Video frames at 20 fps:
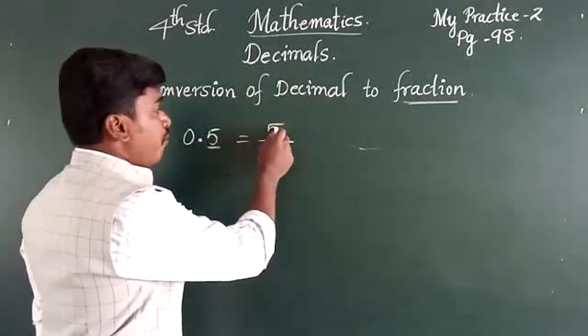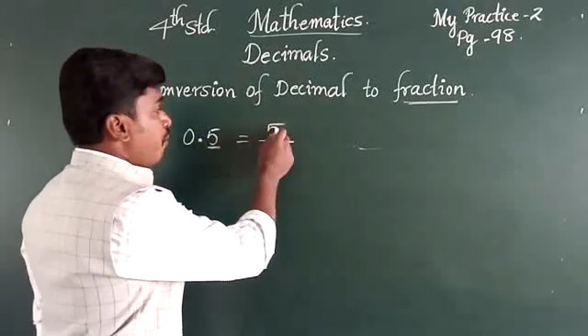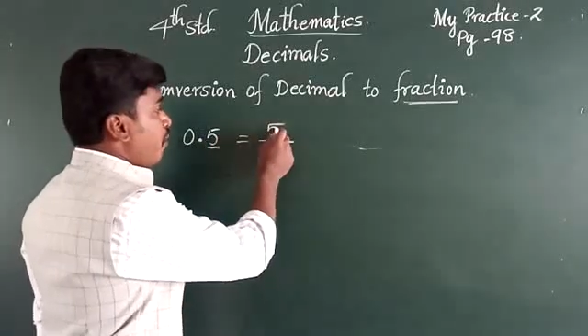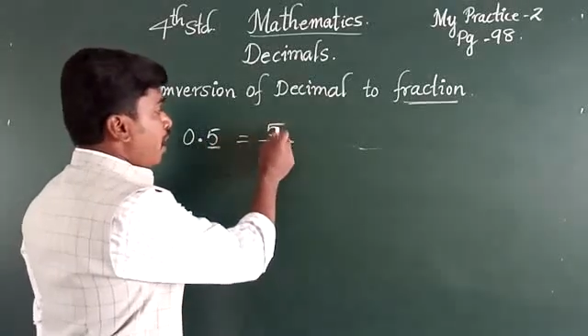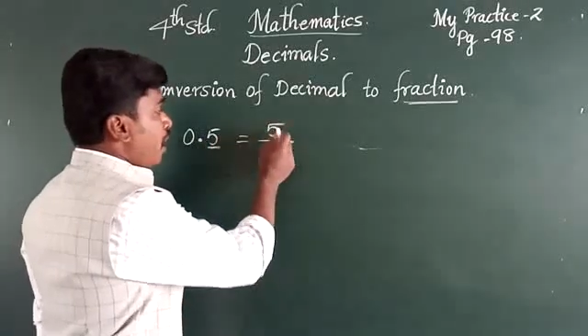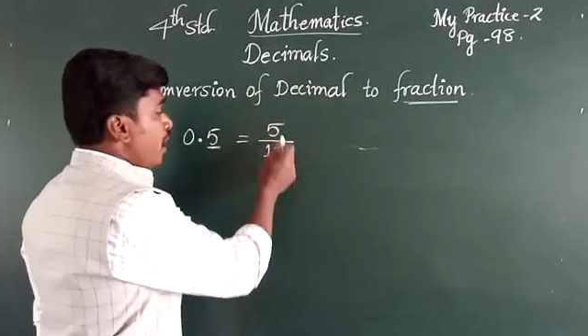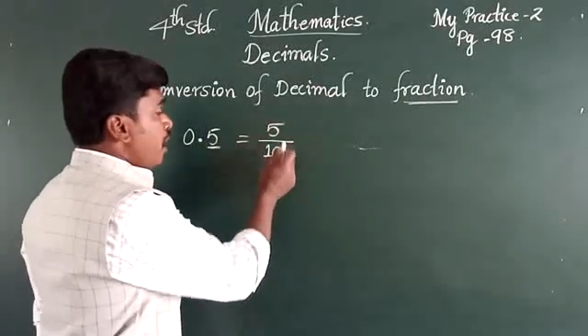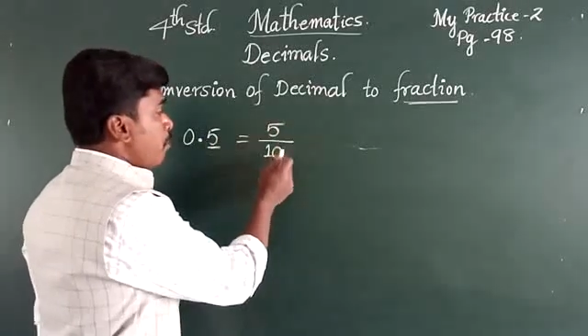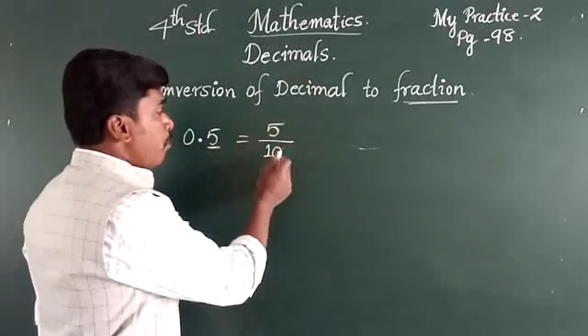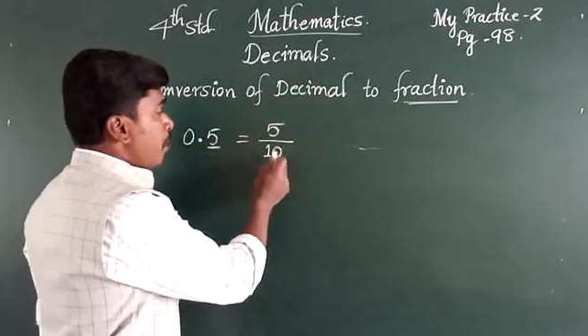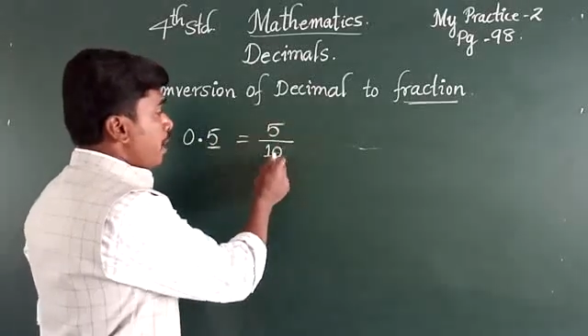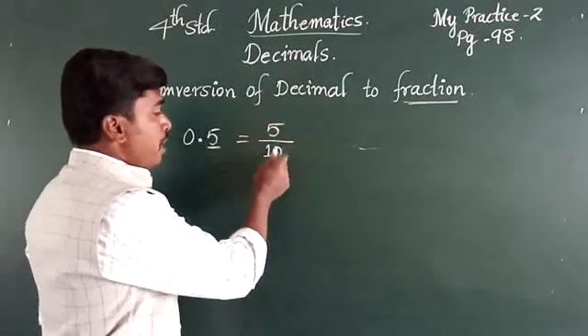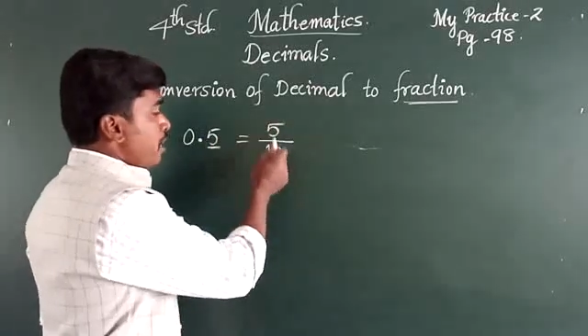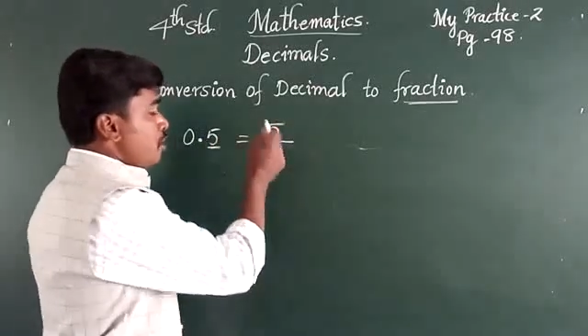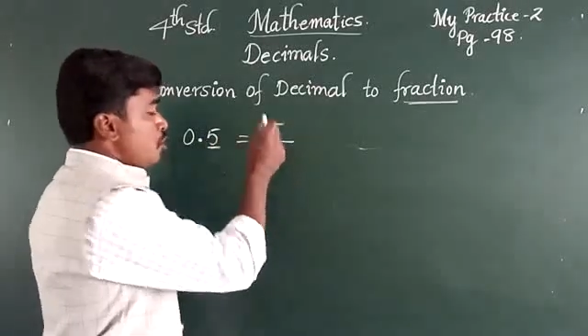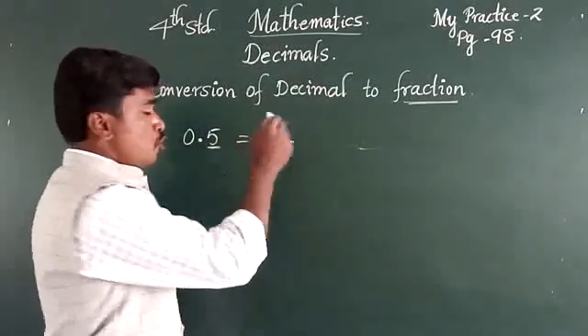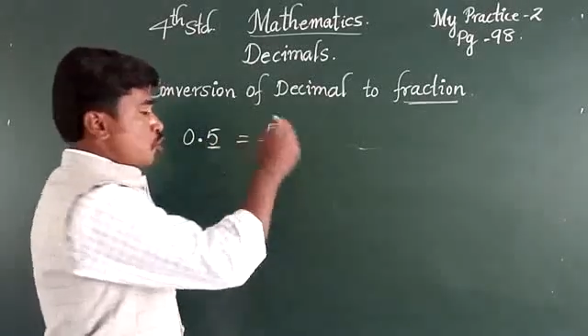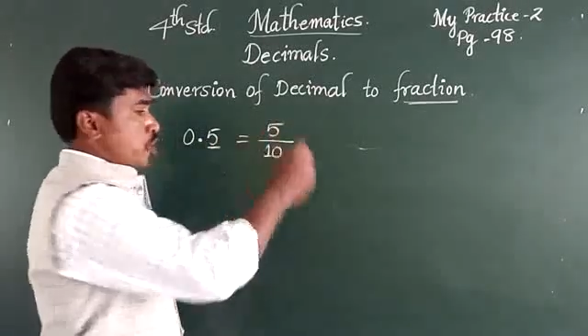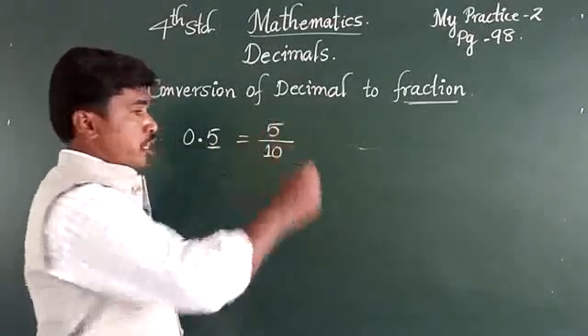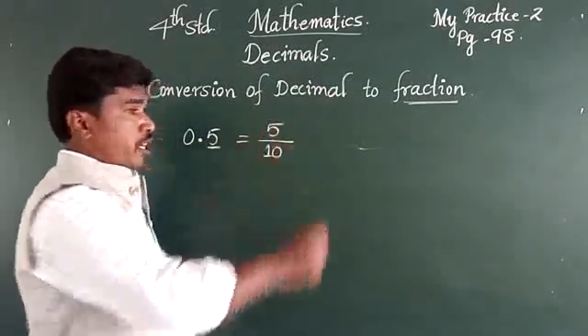5
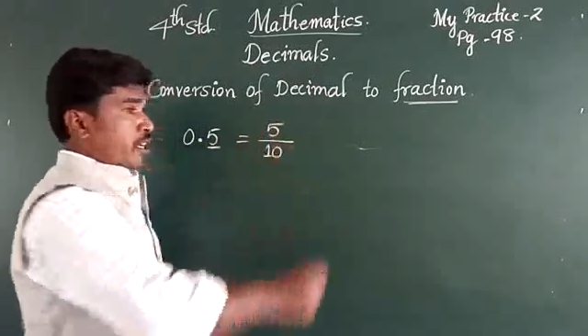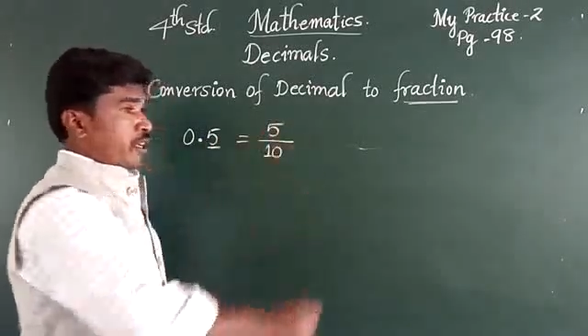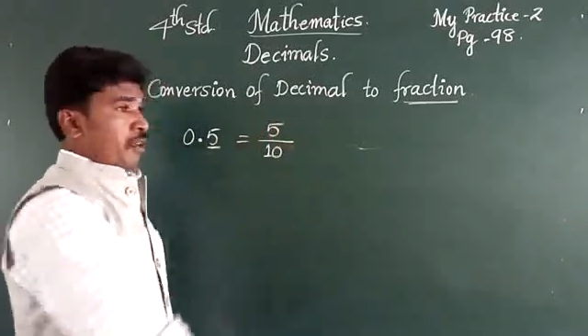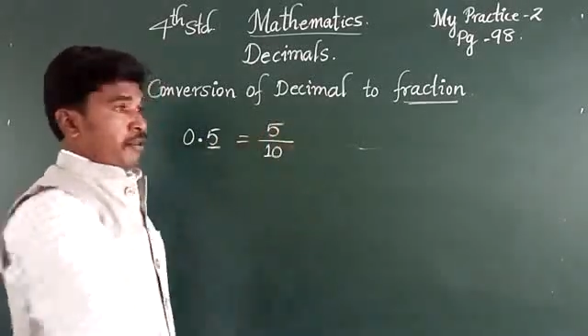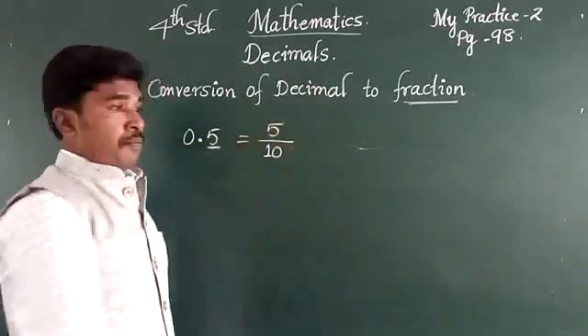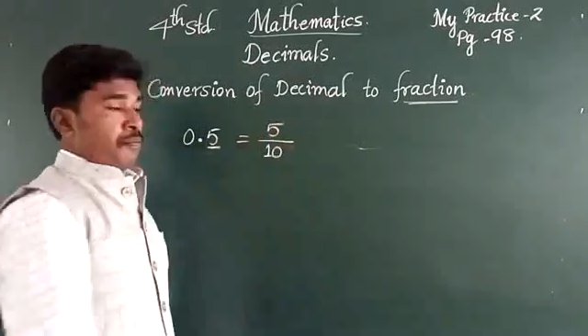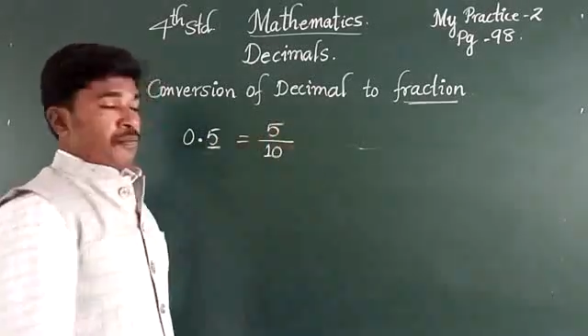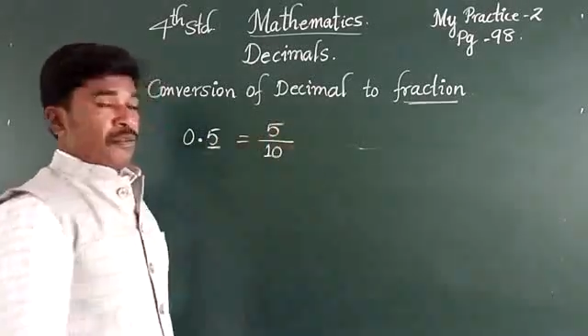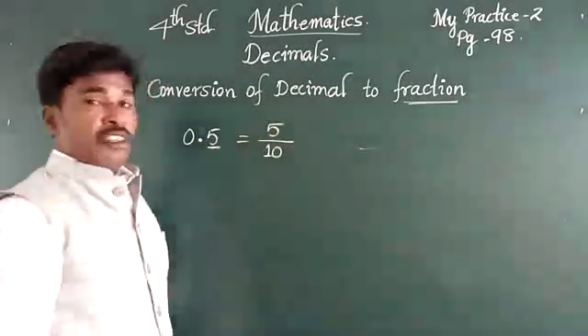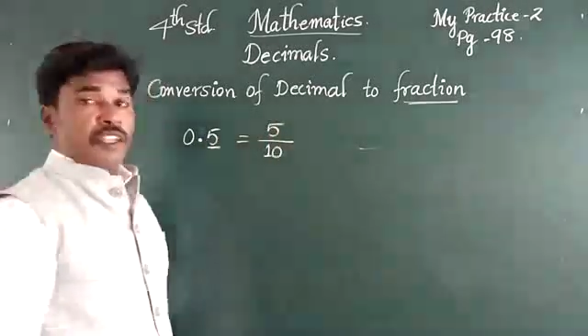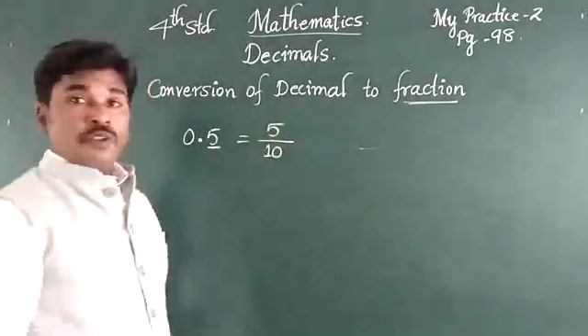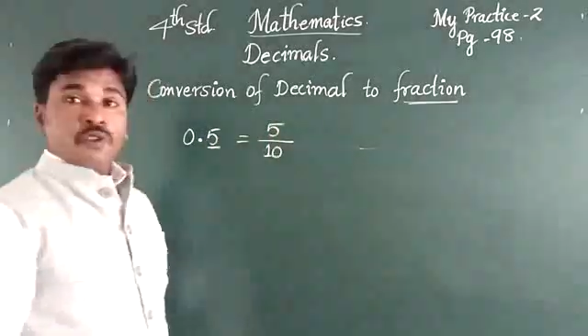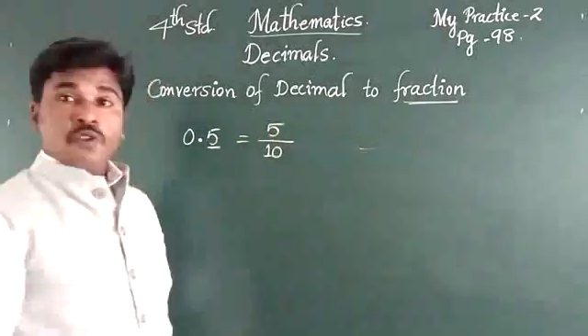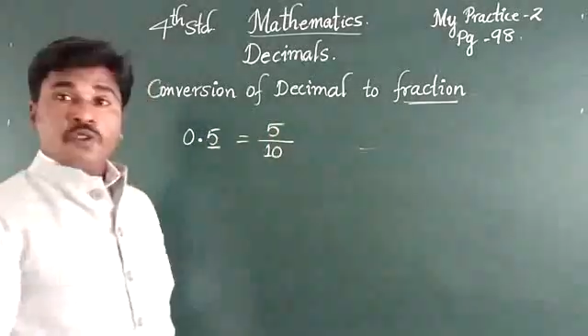by 10.